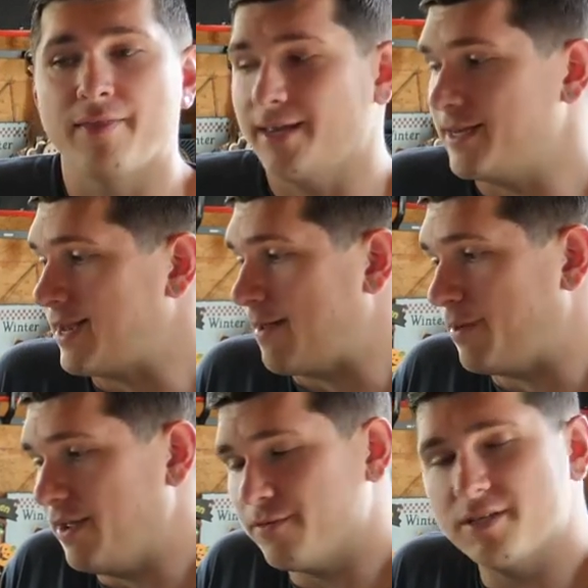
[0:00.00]
They did not
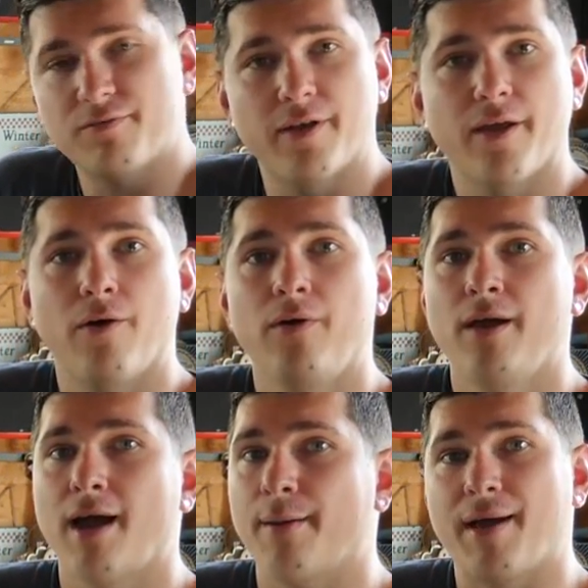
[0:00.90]
pay for this video.
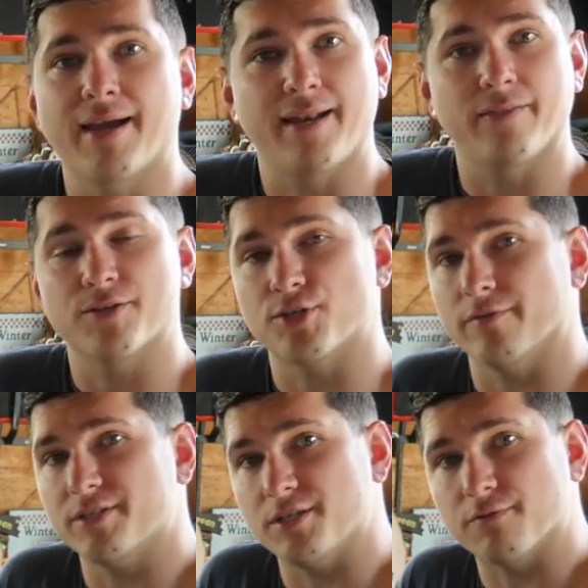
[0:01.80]
I'm not getting the
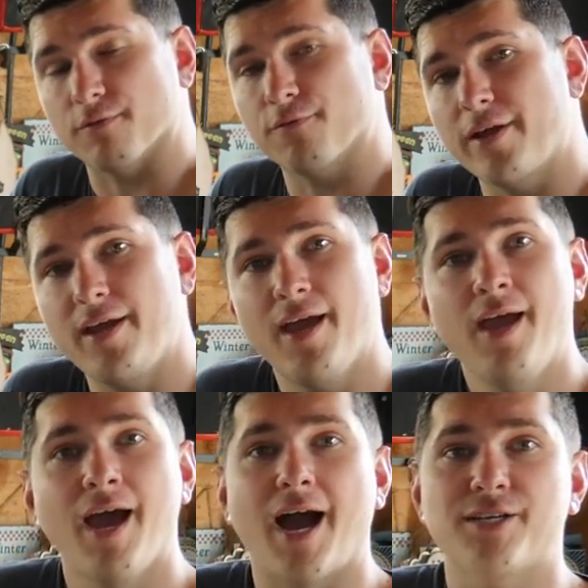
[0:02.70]
services for free.
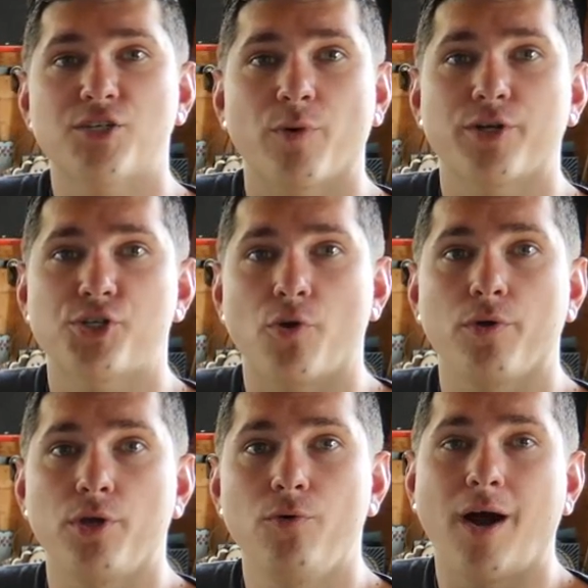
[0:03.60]
I just wanna show
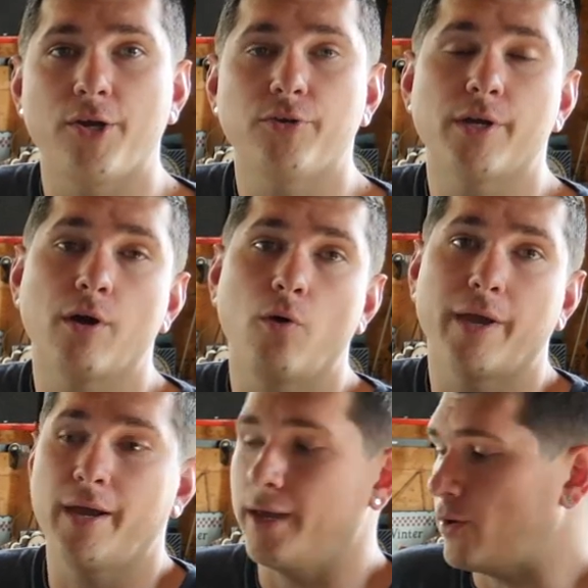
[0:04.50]
you how you can go
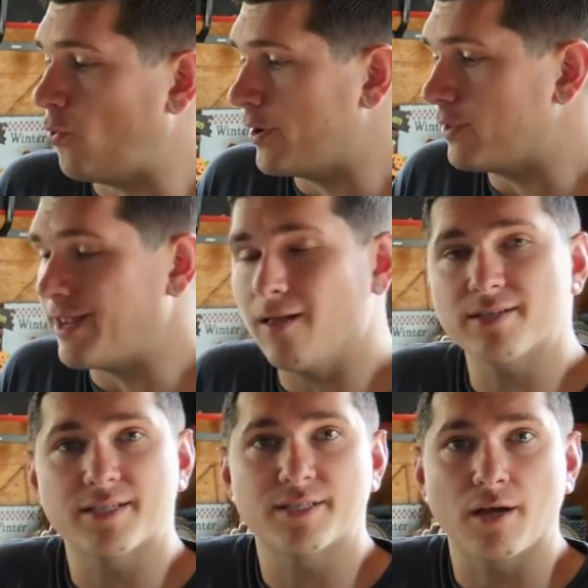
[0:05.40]
get an oil
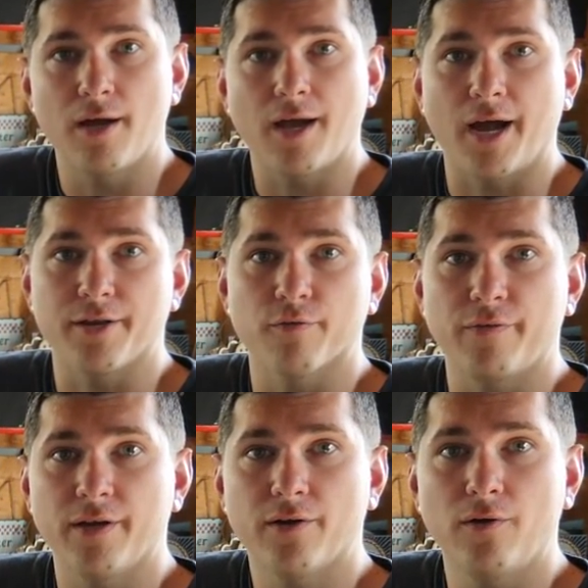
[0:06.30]
analysis done on your
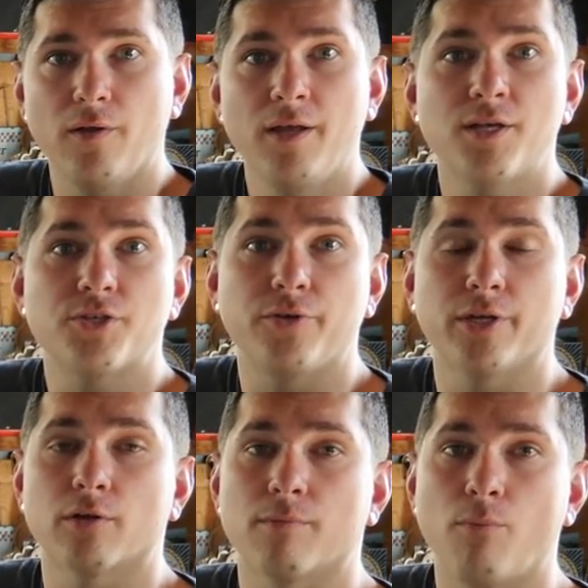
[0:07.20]
vehicle so you
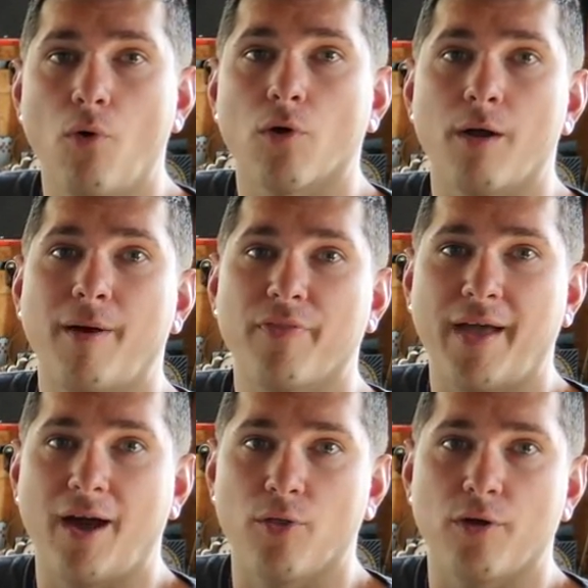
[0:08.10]
can learn more about
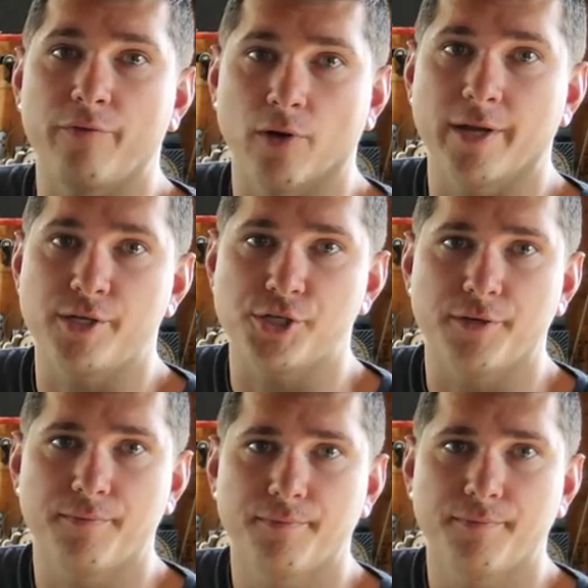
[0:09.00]
the health of your engine.